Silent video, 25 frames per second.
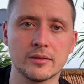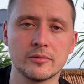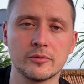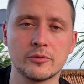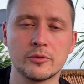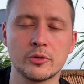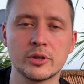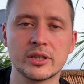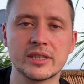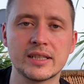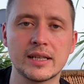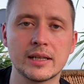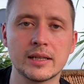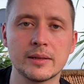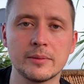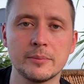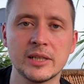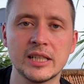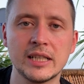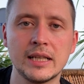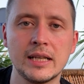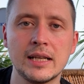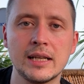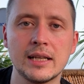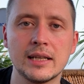For example,
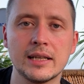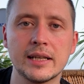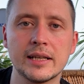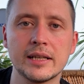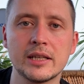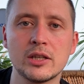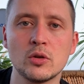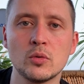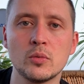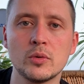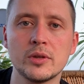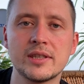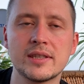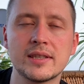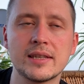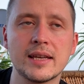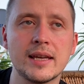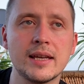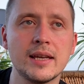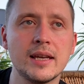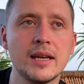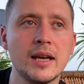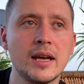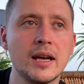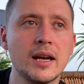like you would
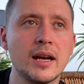say,